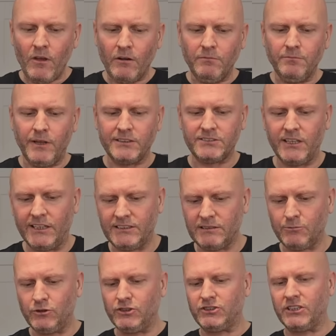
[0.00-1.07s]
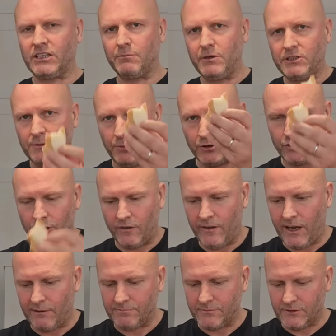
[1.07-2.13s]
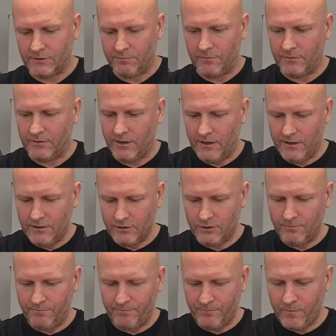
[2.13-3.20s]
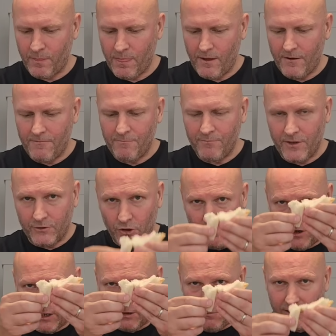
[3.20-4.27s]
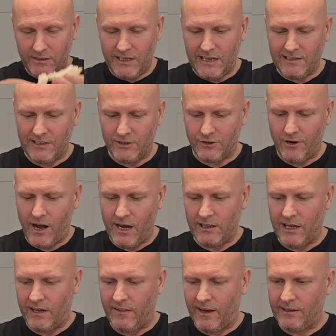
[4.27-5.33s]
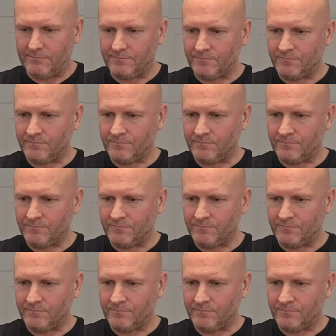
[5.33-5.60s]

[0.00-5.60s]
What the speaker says: That's nice. I'm going to stick a bit of butter on that. I don't recommend eating it dry like that.